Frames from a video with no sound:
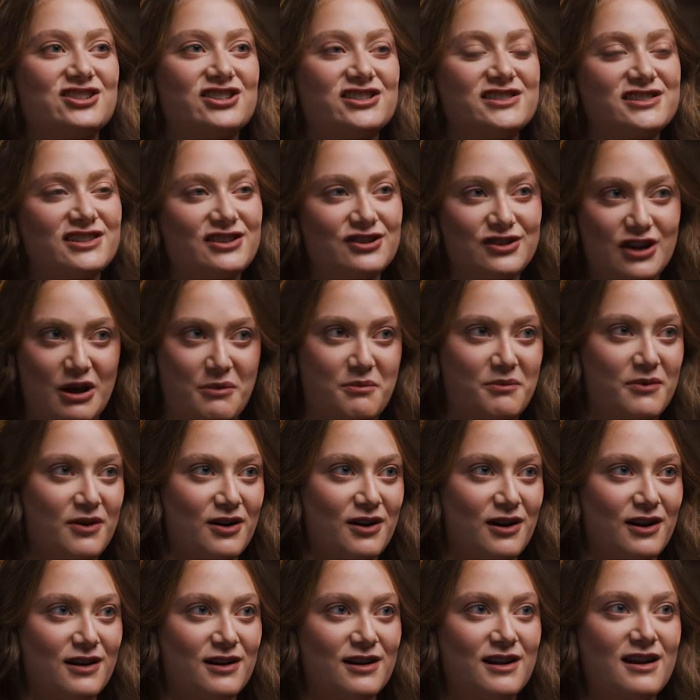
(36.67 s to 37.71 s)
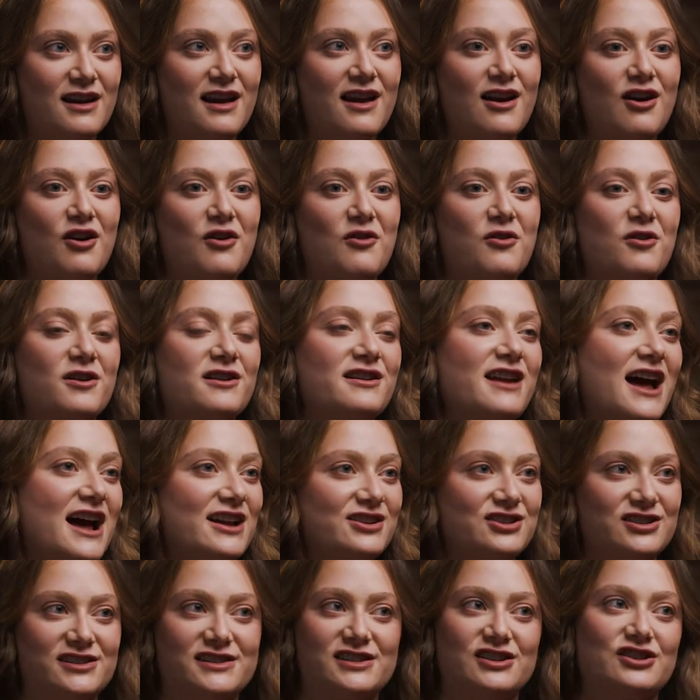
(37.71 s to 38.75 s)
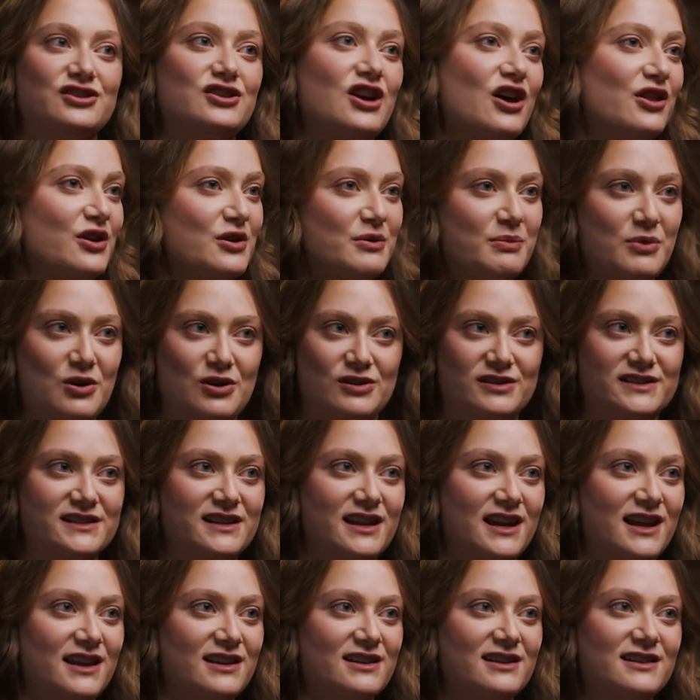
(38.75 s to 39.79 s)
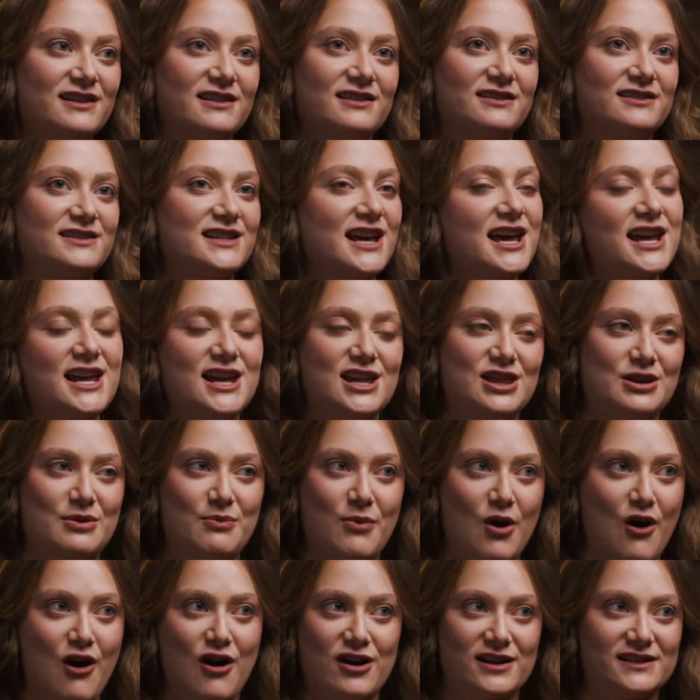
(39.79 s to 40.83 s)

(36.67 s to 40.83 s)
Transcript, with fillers: just a number or not just another person taking the bar